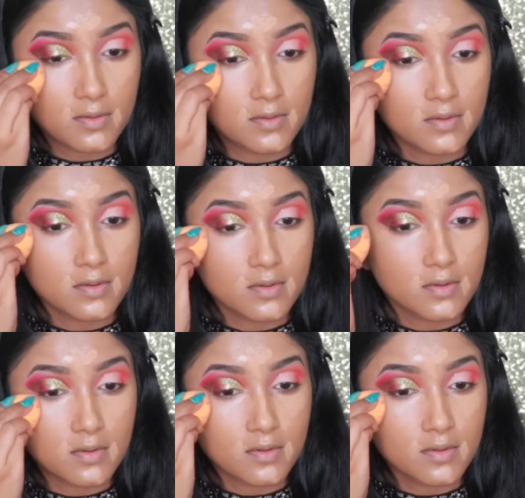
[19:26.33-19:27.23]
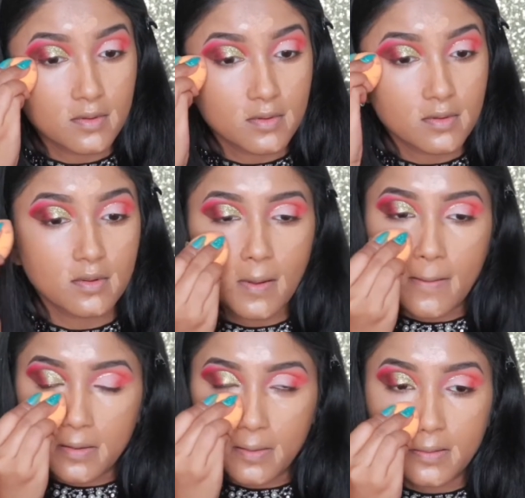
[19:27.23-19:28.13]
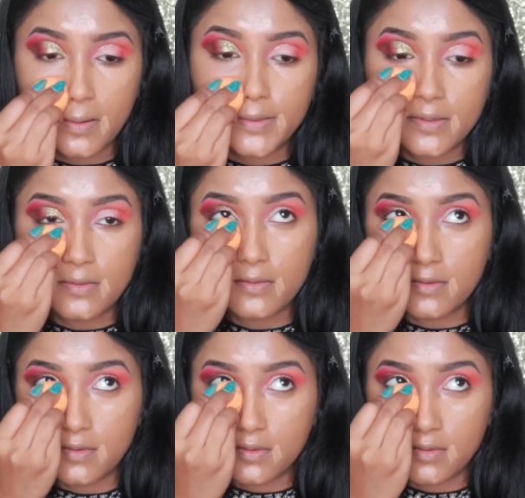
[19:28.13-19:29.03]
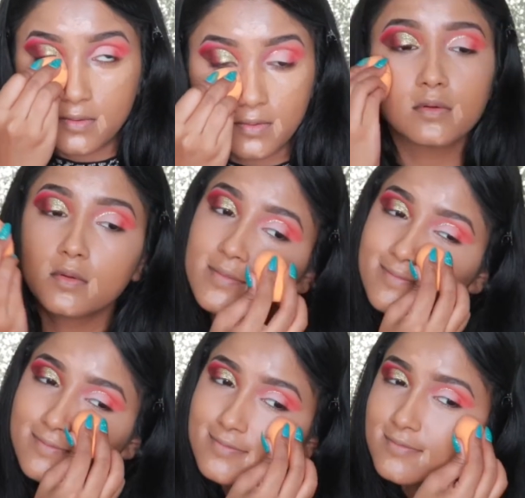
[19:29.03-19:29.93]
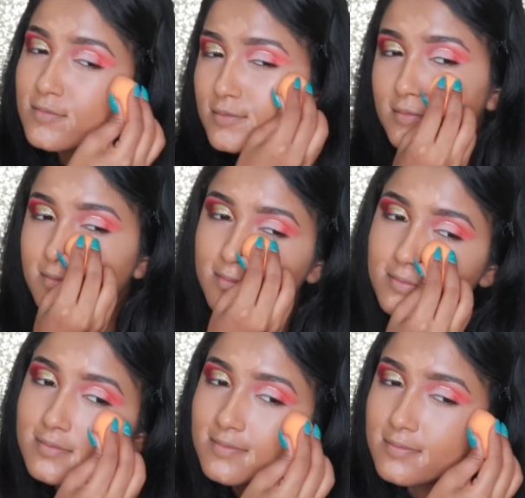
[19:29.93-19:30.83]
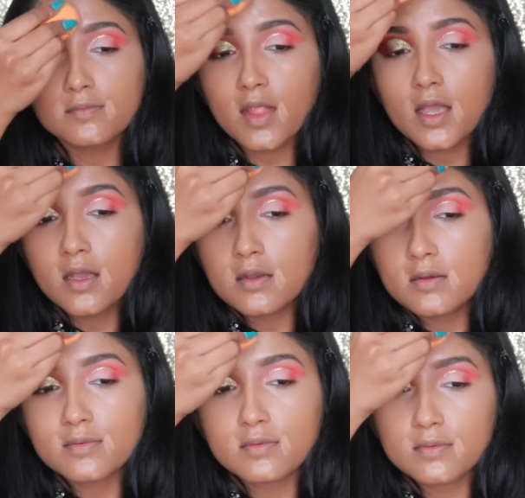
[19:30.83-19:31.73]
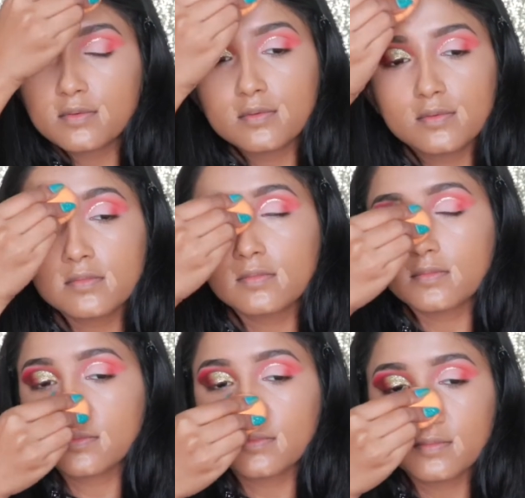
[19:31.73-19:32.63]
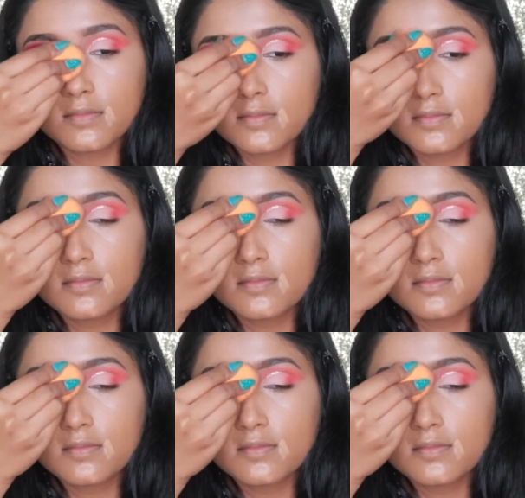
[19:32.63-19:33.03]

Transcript: [no speech]